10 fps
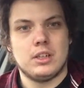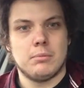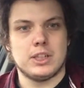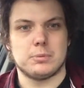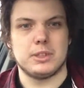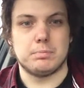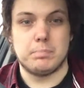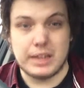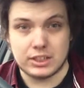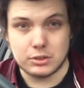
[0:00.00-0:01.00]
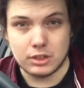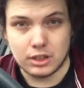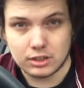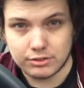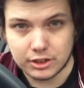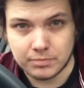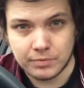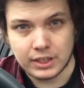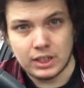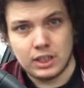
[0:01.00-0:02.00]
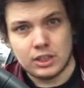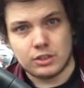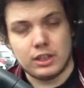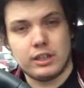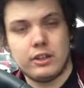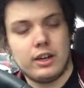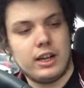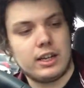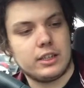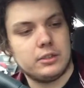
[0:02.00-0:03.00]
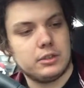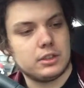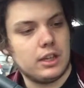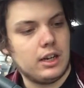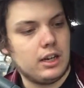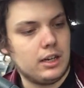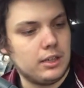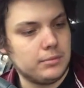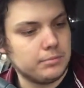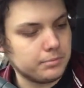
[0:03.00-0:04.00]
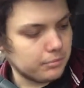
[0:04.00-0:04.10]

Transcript: might just be a bit too dark to film. So I'll let you know how that goes. In